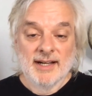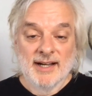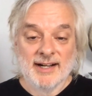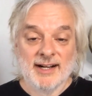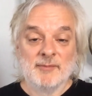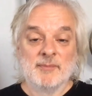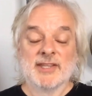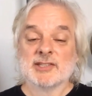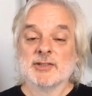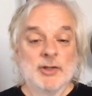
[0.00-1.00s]

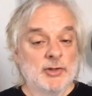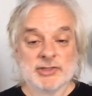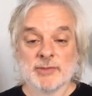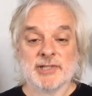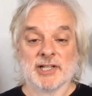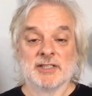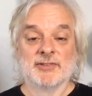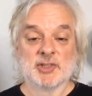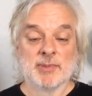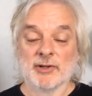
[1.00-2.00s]
There's no subjective
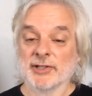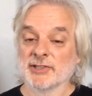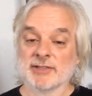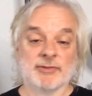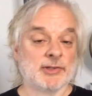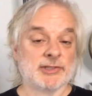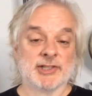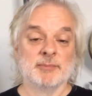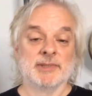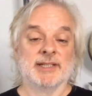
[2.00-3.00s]
experience for a
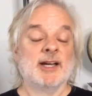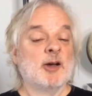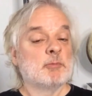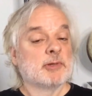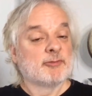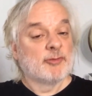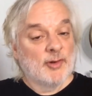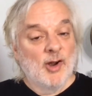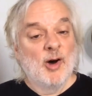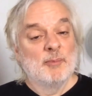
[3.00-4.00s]
zombie, but
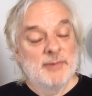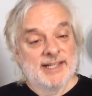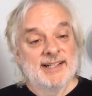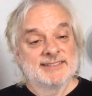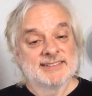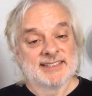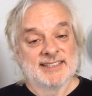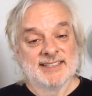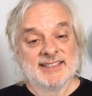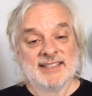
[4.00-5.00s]
from the
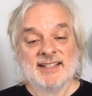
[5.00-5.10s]
outside,